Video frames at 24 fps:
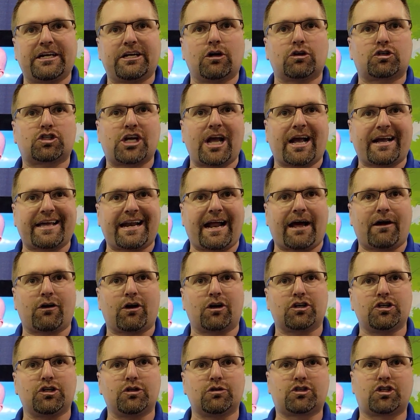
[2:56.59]
Go check it out
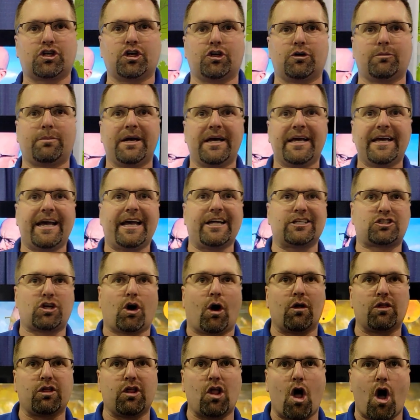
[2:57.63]
on YouTube. It's
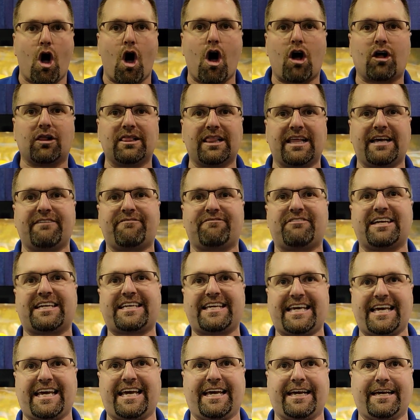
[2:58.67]
called Long Live the
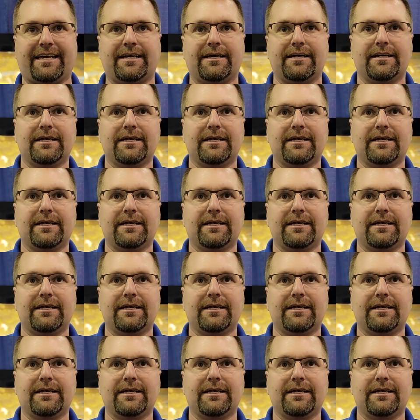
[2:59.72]
King.